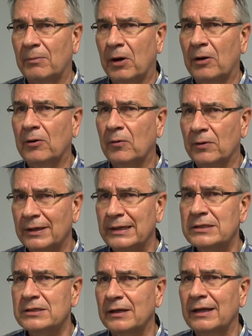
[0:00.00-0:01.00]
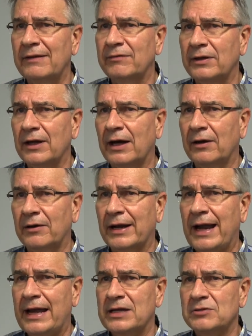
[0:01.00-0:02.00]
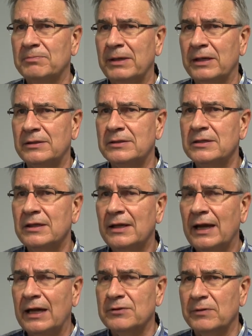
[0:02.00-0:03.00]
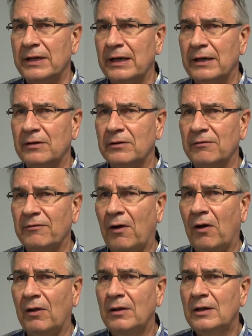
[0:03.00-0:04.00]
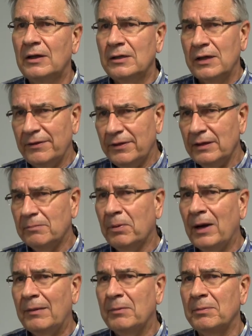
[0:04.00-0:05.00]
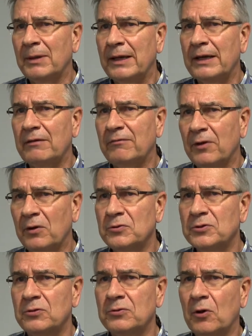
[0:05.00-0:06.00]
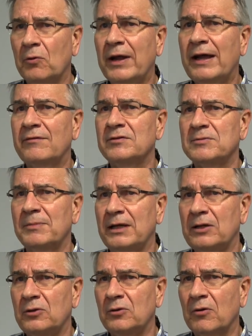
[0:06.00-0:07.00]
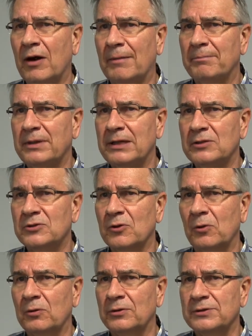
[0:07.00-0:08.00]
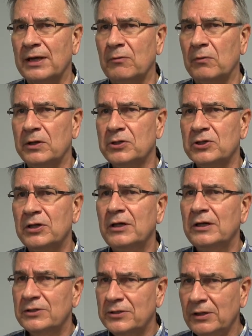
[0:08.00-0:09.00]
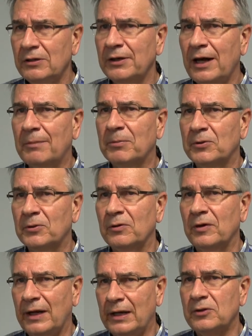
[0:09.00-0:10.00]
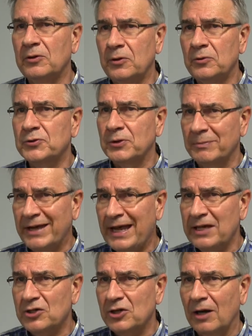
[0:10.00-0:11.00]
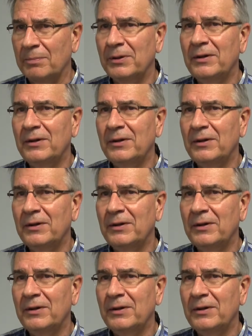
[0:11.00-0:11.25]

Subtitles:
mark, or at least $11 cash bids as we get into the fall. I think probably those who don't have as many new crop beans sold as they wish, still an opportunity to do some catch up,